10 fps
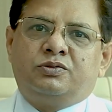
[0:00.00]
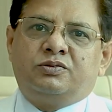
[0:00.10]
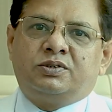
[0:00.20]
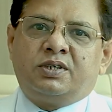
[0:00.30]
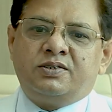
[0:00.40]

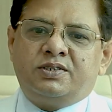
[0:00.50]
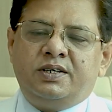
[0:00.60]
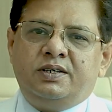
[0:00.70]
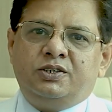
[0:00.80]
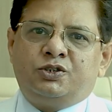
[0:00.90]

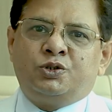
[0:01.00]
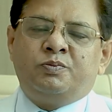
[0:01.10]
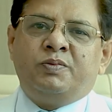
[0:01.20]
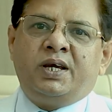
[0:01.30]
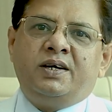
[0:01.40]
surgery to
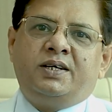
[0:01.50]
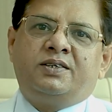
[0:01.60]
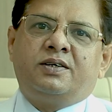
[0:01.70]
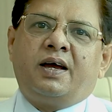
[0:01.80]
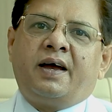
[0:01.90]
make
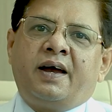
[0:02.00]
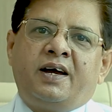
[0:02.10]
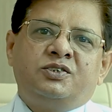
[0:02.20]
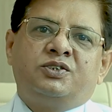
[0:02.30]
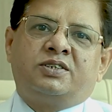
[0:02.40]
it
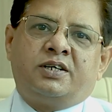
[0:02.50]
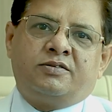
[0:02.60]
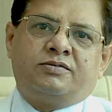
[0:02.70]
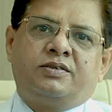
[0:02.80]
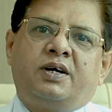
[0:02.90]
as
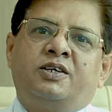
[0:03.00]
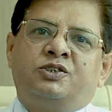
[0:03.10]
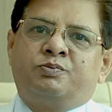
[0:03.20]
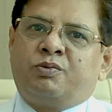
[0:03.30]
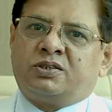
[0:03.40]
safe
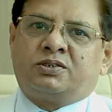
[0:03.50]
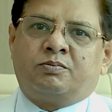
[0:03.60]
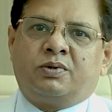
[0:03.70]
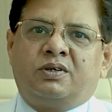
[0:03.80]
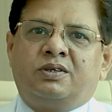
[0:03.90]
as
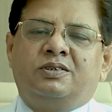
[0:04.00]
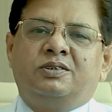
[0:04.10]
possible.